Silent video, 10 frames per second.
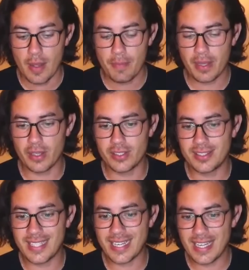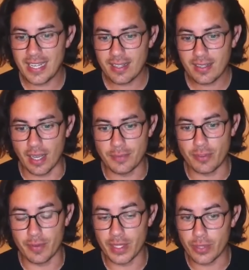Because technique comes
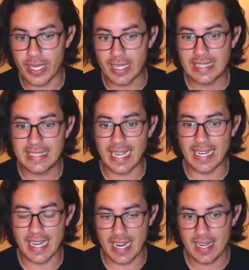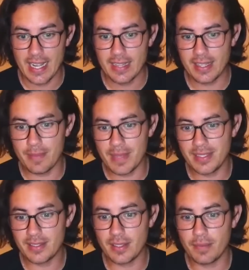from the Greek techne, that
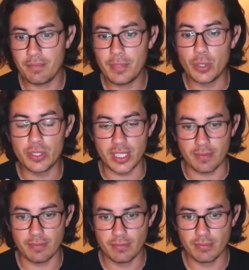means beauty,